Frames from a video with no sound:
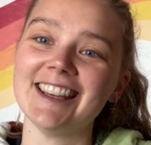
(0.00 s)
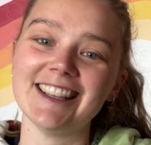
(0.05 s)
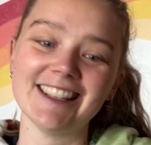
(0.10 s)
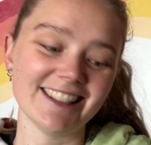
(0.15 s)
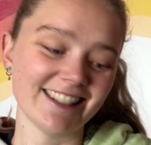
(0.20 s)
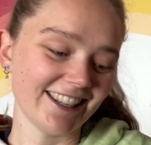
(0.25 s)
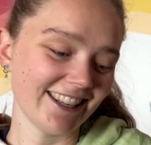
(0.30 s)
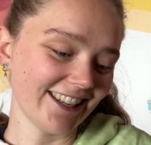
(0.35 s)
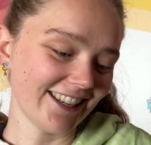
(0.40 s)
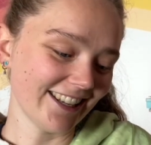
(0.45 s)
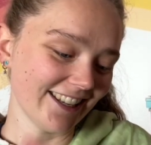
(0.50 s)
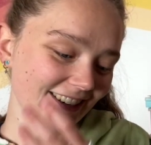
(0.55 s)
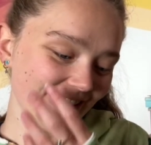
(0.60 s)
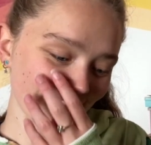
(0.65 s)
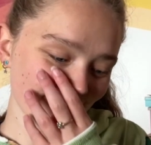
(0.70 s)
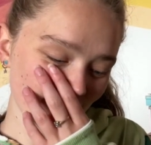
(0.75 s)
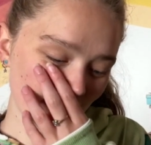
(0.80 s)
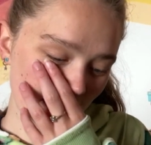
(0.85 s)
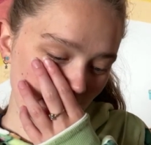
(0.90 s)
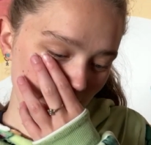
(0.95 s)
to
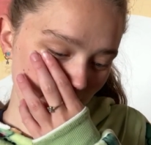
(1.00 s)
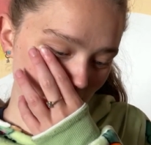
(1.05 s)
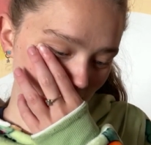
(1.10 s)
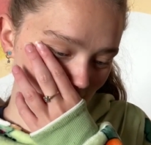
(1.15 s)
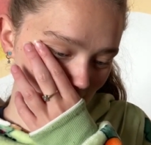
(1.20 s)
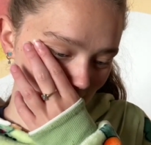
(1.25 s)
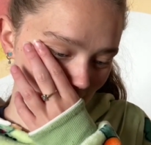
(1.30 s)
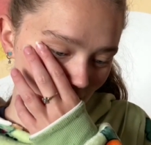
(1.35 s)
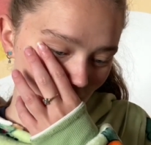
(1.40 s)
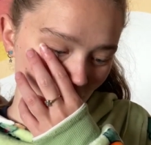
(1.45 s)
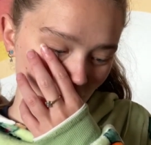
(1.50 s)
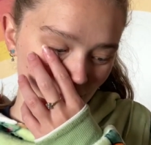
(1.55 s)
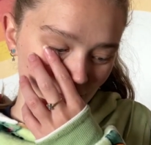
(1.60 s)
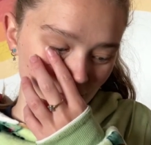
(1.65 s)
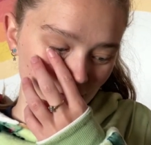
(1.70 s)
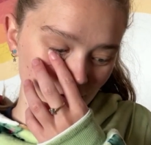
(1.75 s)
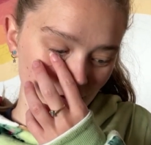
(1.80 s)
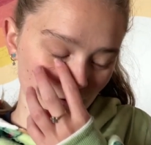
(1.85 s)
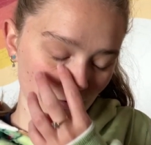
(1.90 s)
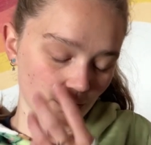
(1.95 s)
rate because they're all
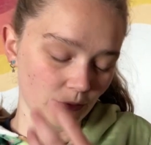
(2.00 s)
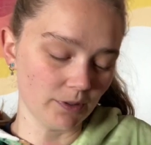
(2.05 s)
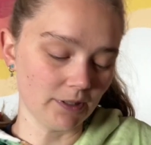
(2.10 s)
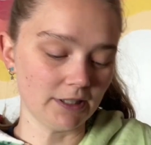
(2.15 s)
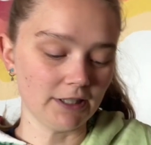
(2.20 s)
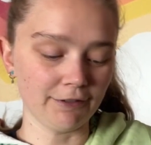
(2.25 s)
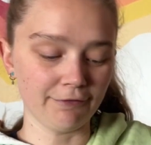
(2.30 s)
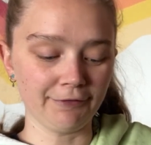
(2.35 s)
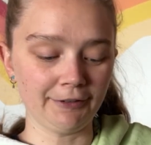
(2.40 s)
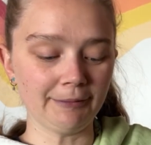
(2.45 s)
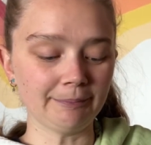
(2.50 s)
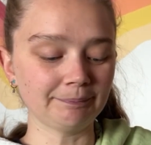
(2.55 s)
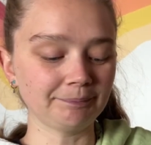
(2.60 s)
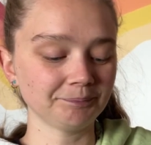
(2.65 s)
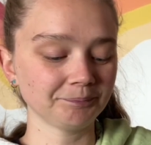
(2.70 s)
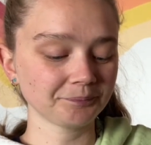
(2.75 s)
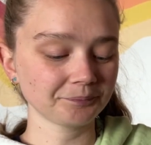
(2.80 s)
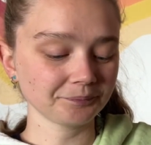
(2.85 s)
so different.